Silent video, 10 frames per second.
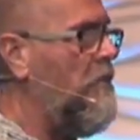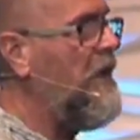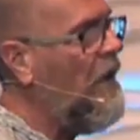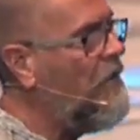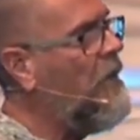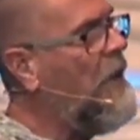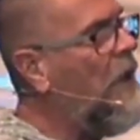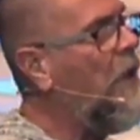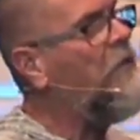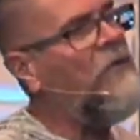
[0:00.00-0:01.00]
Because
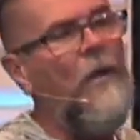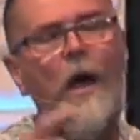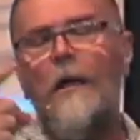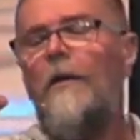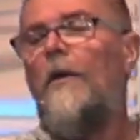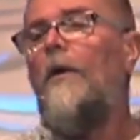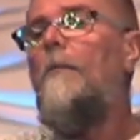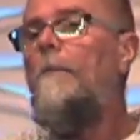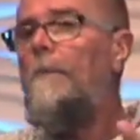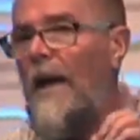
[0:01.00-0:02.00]
again, it's not
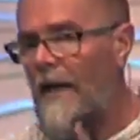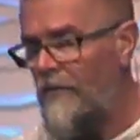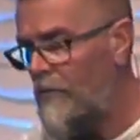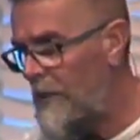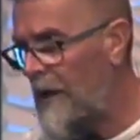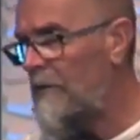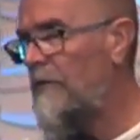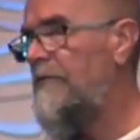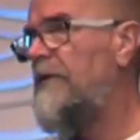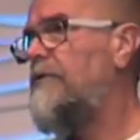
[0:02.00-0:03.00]
Pastor
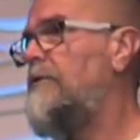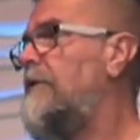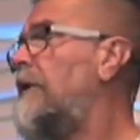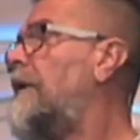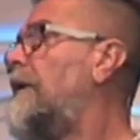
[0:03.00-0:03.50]
Michael's vision,